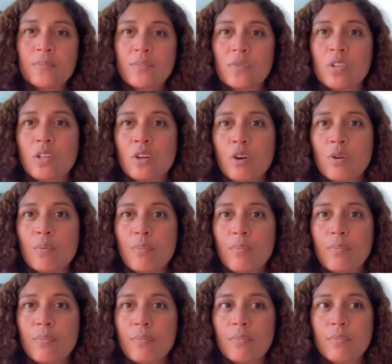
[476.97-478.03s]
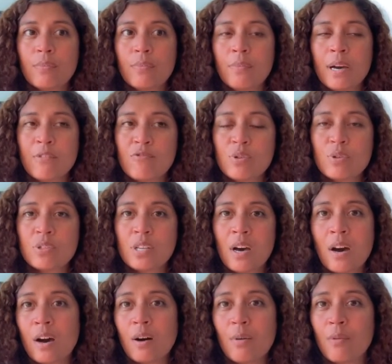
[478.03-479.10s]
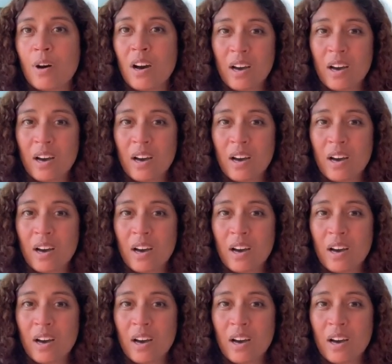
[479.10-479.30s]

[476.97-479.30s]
You know, my roots are